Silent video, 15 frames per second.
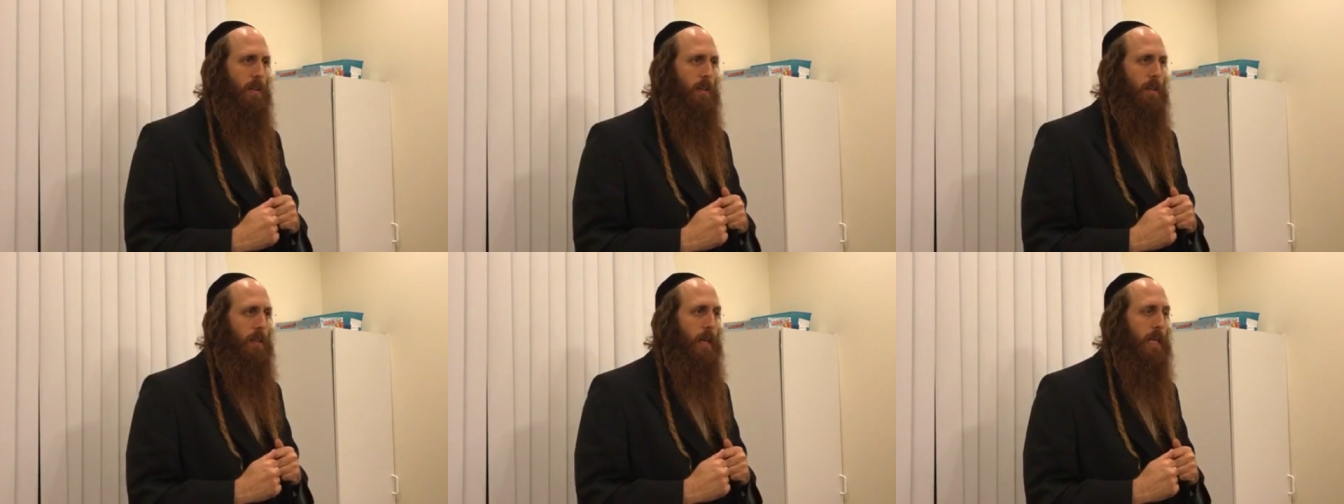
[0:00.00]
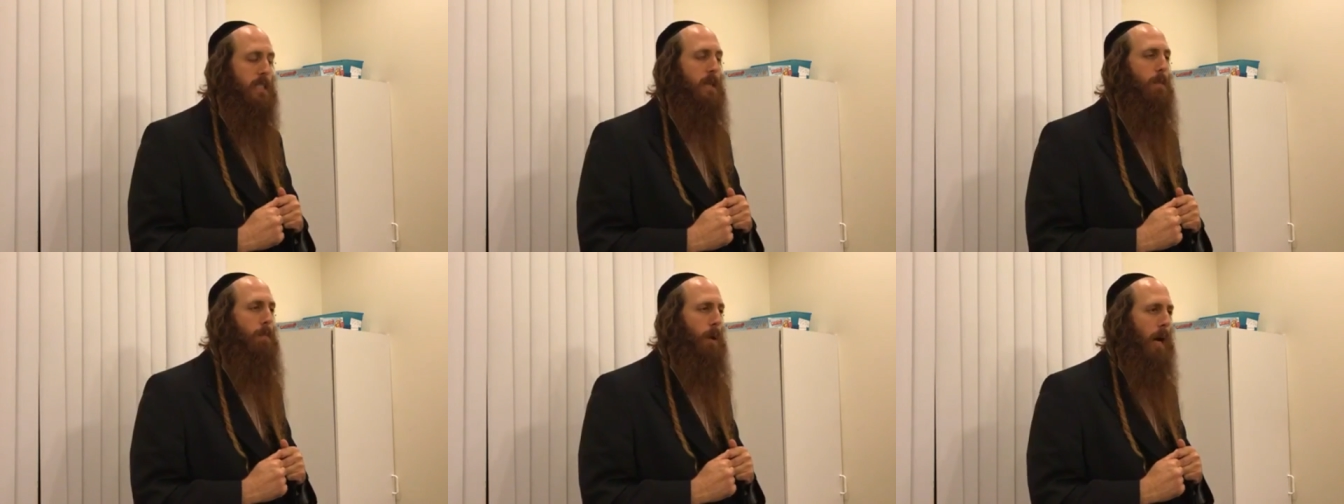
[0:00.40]
That's
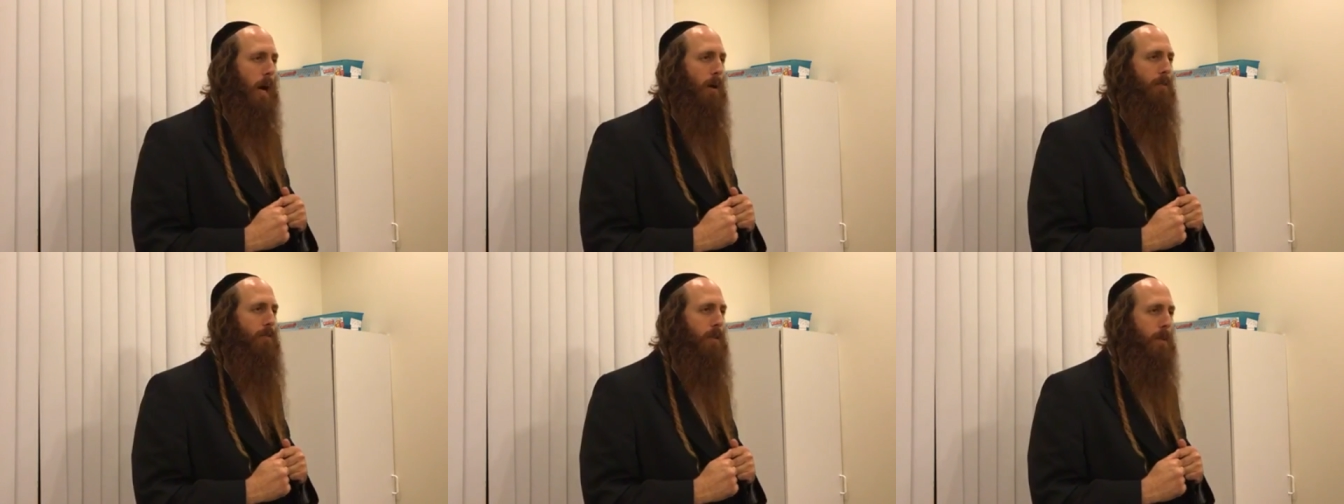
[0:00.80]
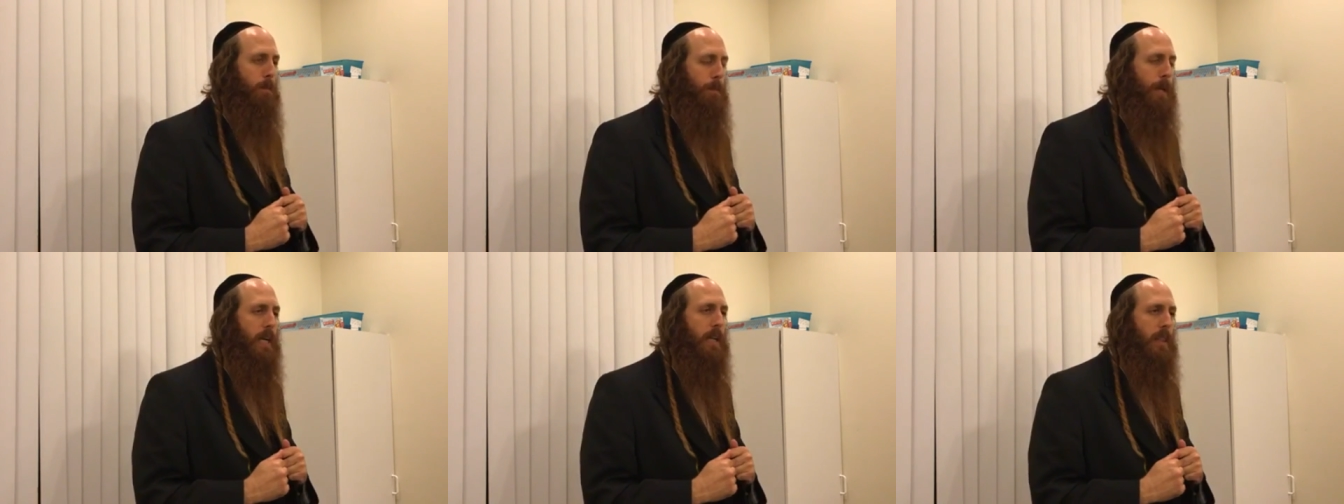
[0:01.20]
a powerful,
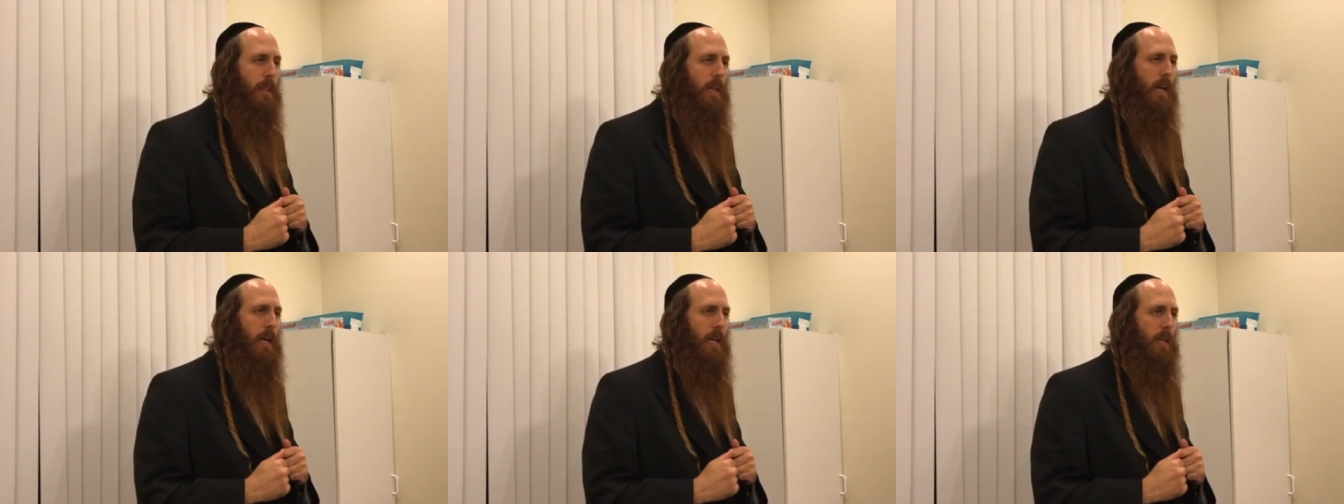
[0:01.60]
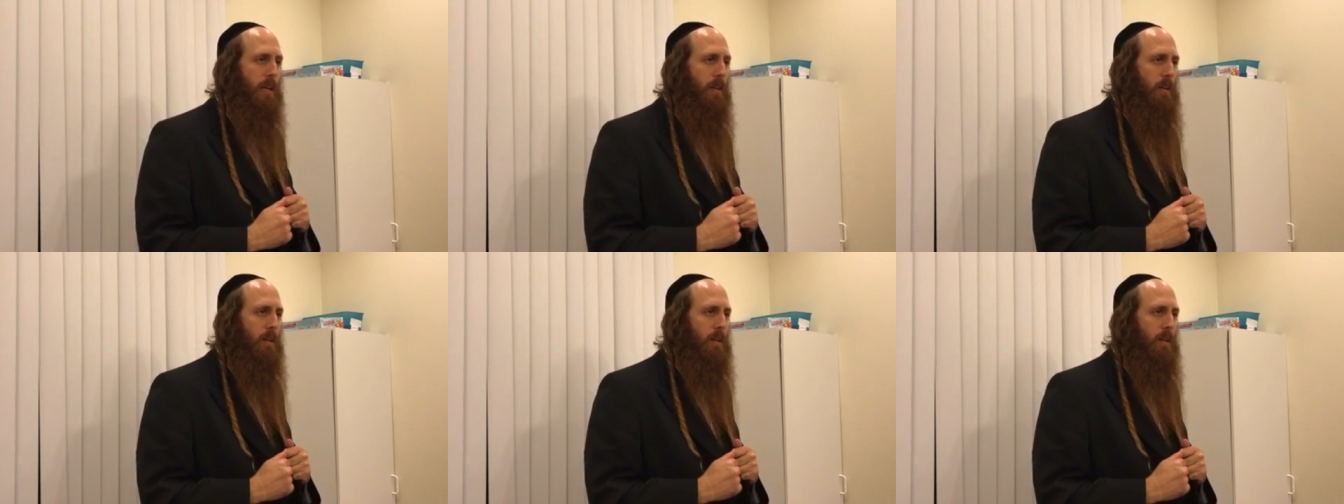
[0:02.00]
big thing.